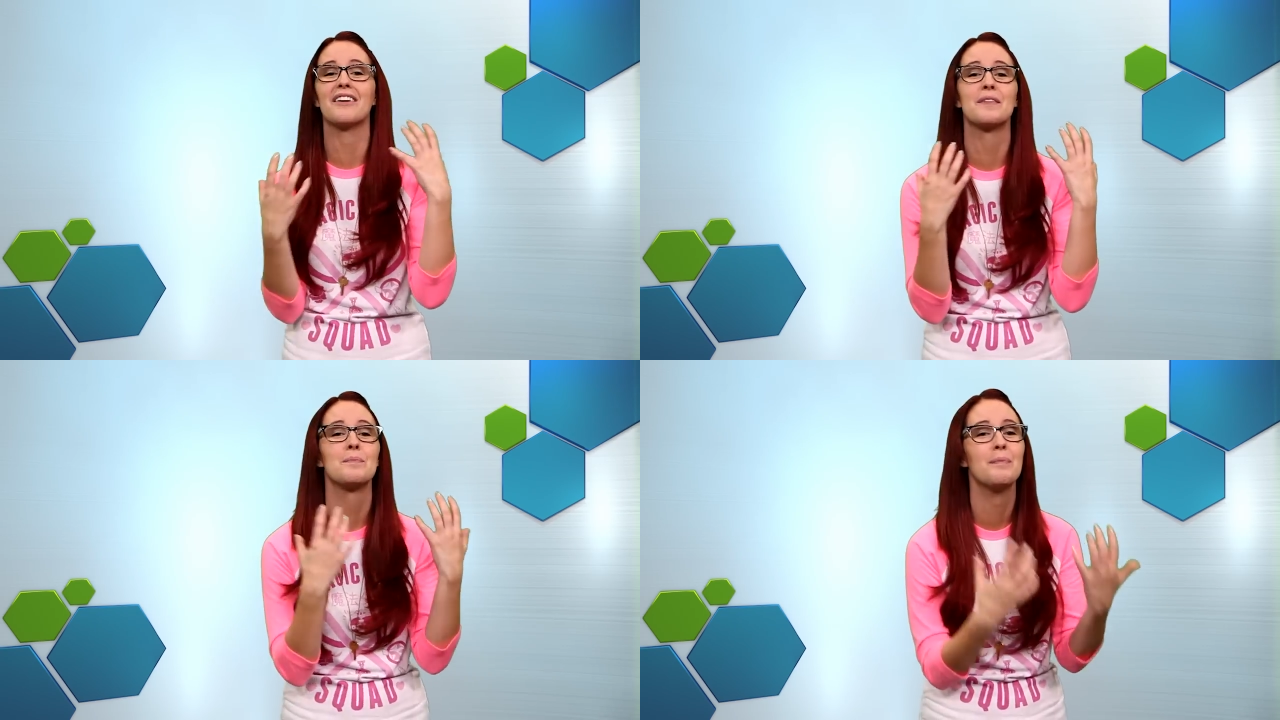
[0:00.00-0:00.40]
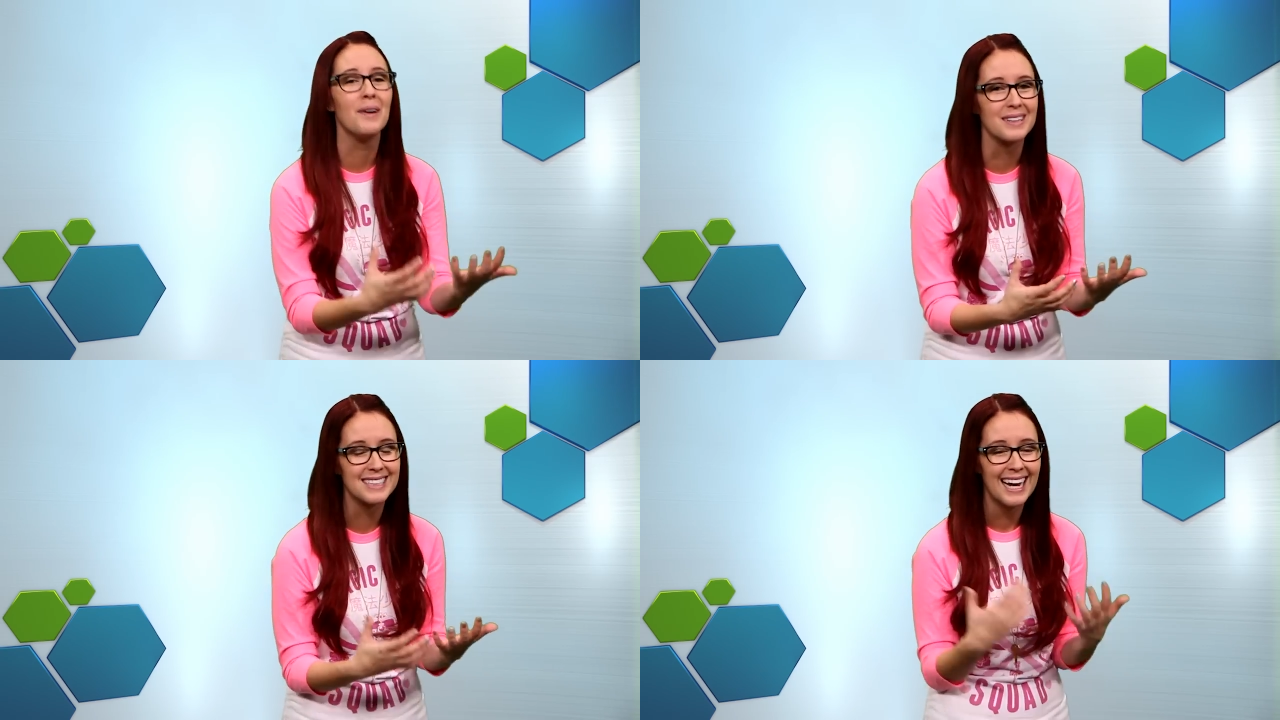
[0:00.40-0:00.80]
of the
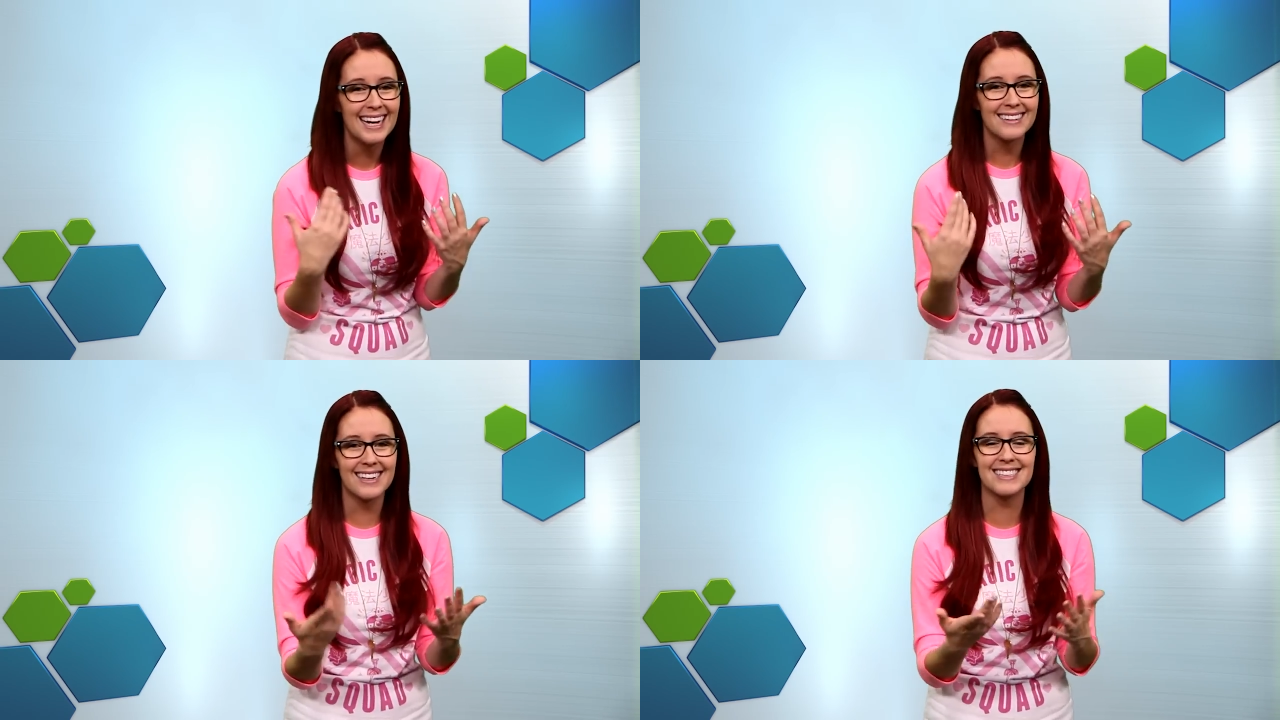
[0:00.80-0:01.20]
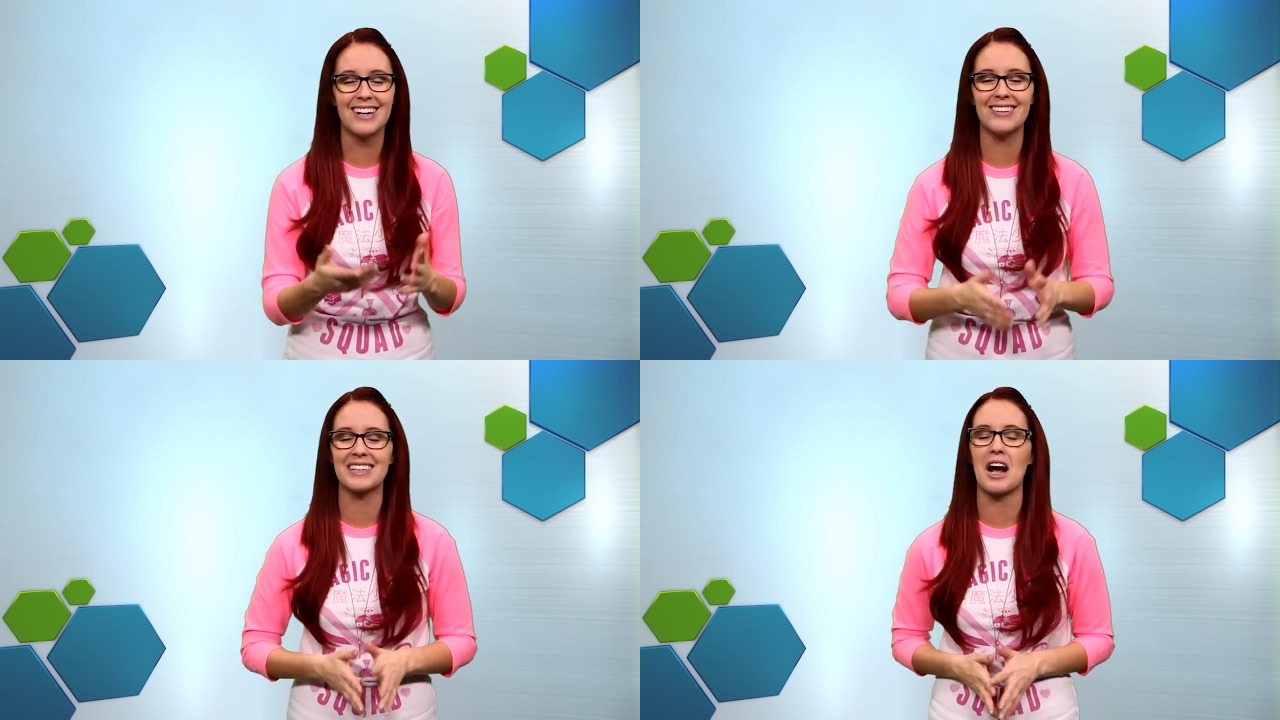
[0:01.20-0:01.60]
books? Let us
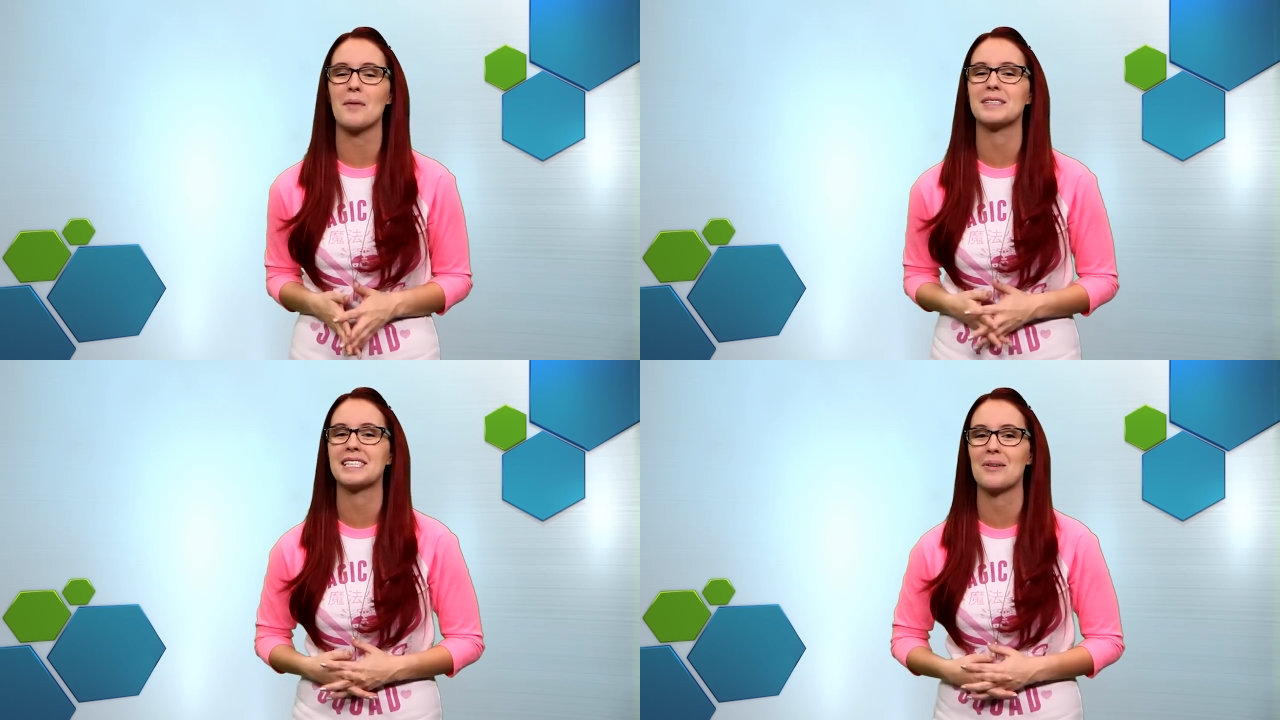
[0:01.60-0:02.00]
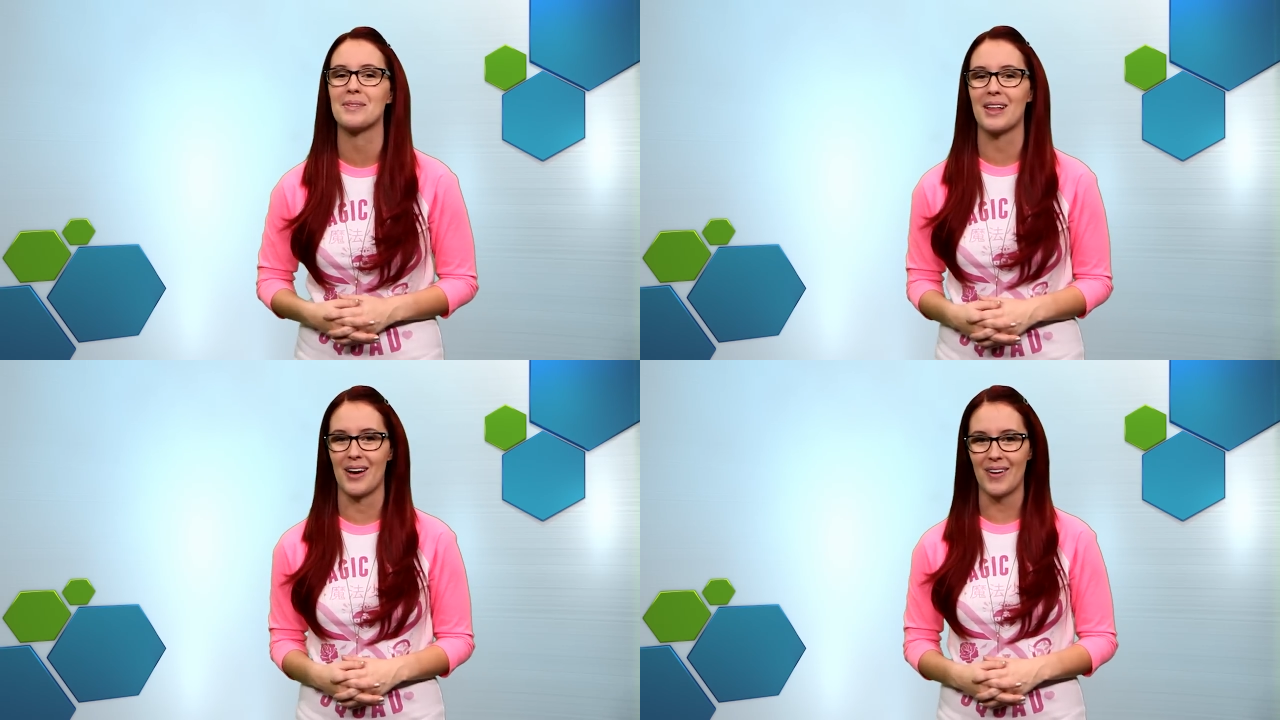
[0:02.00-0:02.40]
know in the comments down
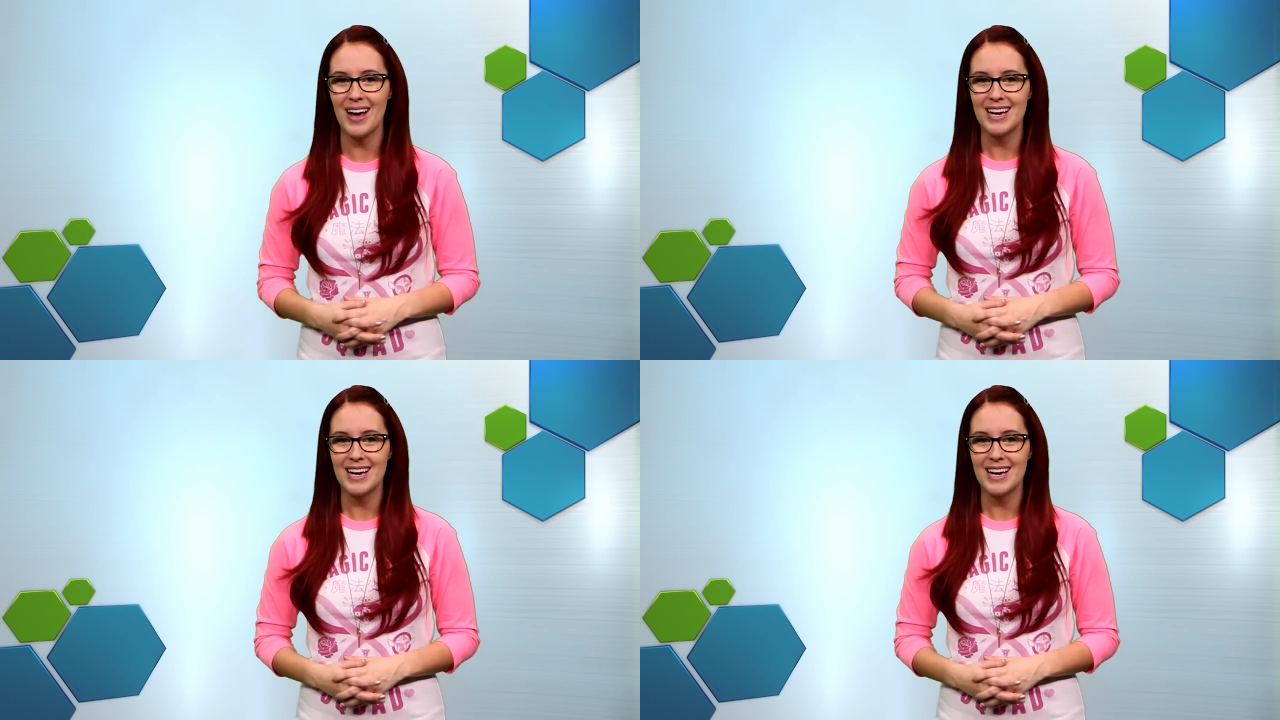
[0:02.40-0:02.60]
below.